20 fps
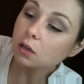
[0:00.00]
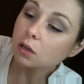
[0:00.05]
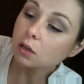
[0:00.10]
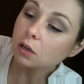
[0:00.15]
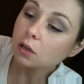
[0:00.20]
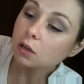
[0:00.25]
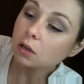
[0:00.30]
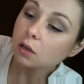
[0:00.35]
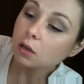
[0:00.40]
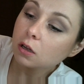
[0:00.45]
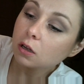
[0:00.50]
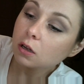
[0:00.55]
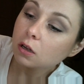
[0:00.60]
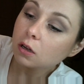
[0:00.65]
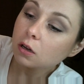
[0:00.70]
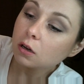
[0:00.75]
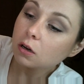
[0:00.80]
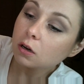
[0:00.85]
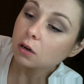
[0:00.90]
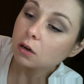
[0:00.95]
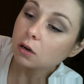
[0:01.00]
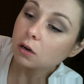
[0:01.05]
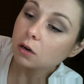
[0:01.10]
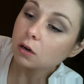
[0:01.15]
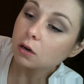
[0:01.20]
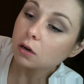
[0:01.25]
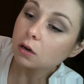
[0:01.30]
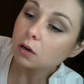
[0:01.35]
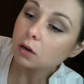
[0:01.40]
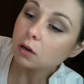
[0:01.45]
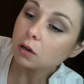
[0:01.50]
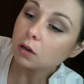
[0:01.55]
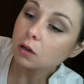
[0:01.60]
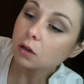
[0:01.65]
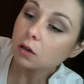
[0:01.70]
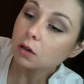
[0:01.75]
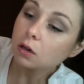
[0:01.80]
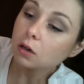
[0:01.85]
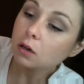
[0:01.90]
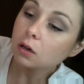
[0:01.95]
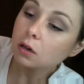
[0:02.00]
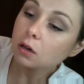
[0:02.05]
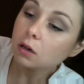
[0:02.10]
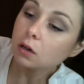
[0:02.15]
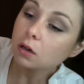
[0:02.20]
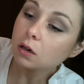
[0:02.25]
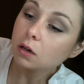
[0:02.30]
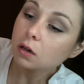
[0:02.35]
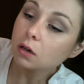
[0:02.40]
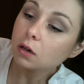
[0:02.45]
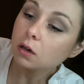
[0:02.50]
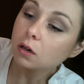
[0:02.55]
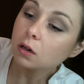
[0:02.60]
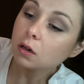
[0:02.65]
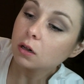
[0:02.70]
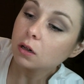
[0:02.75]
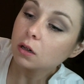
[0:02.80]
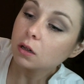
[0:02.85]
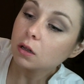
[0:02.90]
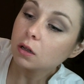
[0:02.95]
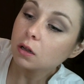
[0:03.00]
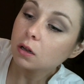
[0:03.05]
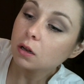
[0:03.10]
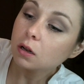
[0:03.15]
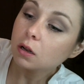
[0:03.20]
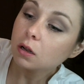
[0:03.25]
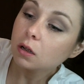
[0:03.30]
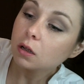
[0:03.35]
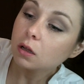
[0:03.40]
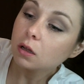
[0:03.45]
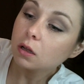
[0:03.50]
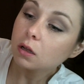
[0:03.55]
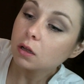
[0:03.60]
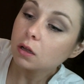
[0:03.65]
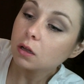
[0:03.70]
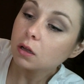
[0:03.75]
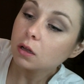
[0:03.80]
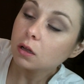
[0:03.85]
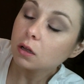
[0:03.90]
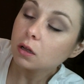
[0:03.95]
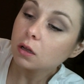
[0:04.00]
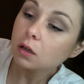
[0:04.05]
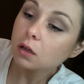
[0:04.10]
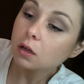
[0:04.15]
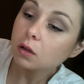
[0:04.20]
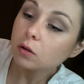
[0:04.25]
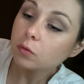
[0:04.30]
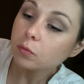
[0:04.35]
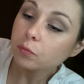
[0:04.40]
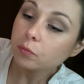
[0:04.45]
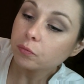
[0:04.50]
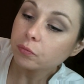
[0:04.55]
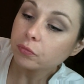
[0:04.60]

[no speech]